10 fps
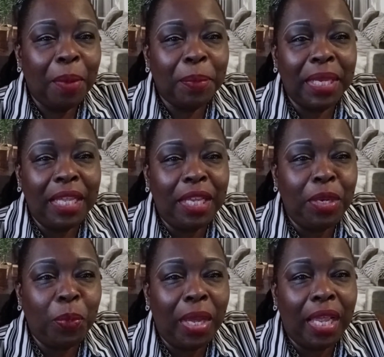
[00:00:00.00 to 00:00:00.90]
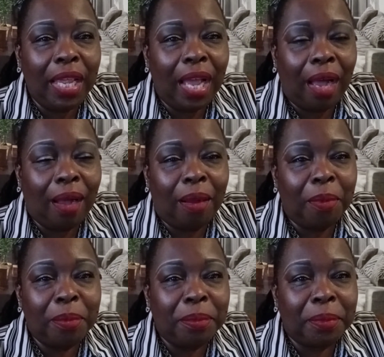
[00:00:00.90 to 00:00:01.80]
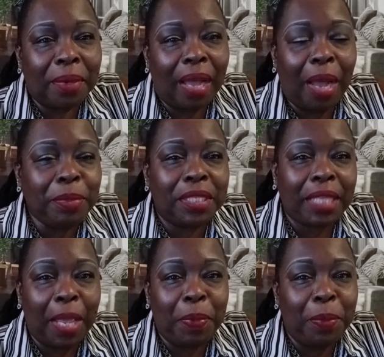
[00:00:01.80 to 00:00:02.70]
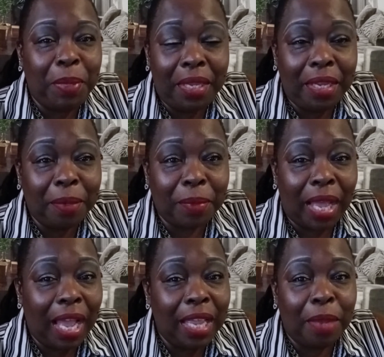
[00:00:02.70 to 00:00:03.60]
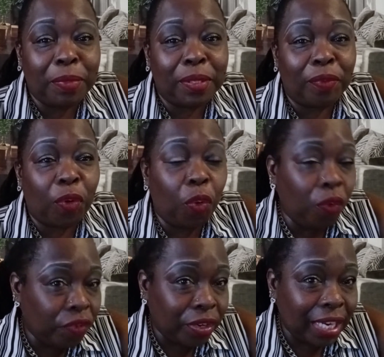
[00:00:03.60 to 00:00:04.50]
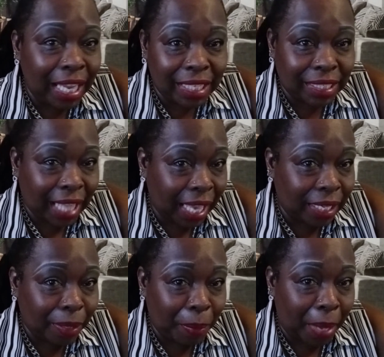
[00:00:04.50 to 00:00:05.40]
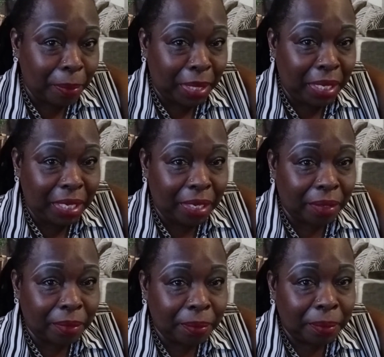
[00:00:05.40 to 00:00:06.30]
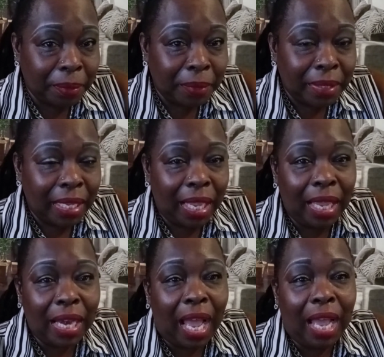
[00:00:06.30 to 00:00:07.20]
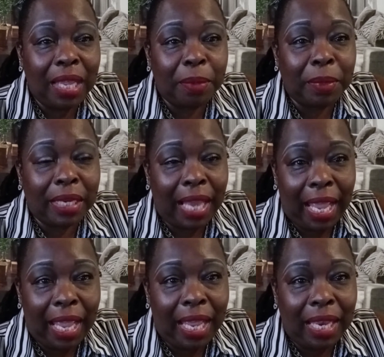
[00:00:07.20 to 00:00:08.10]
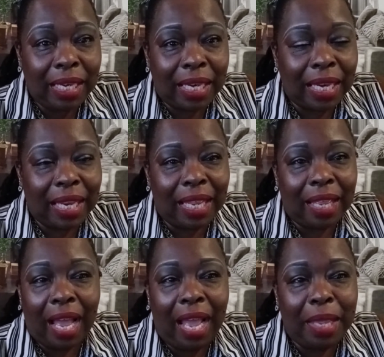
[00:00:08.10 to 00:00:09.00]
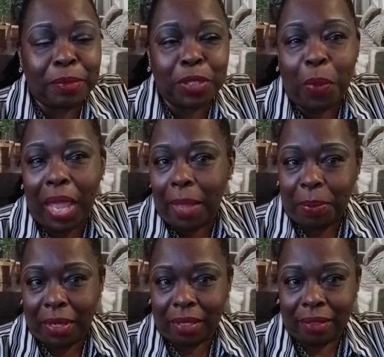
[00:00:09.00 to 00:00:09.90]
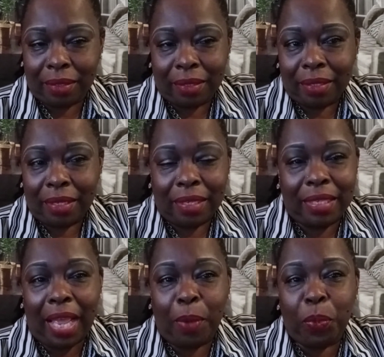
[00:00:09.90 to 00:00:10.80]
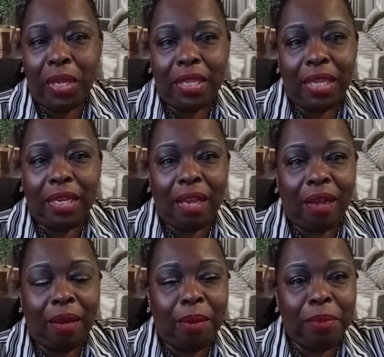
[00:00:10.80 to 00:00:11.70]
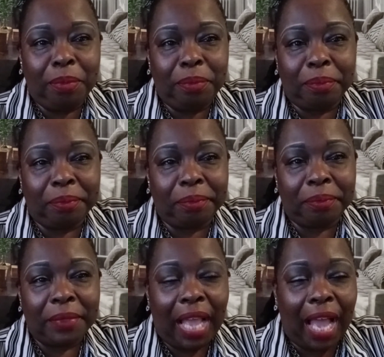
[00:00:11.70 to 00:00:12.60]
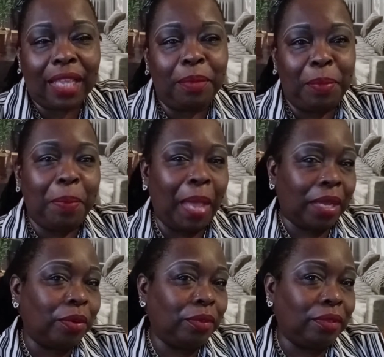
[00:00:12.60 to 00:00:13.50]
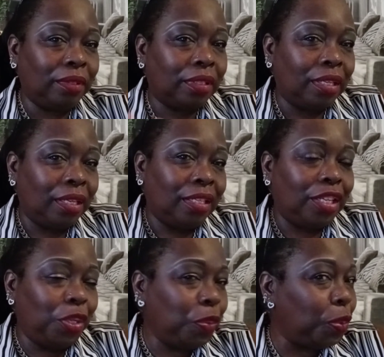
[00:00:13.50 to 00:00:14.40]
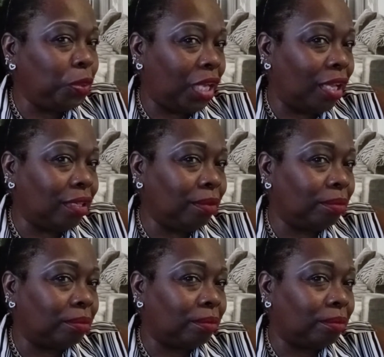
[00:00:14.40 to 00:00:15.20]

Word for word: But anyway, um, I'm just happy to be him. I am over excited about being here. And I am glad, I am so happy that we can um I can be back on the YouTube channel.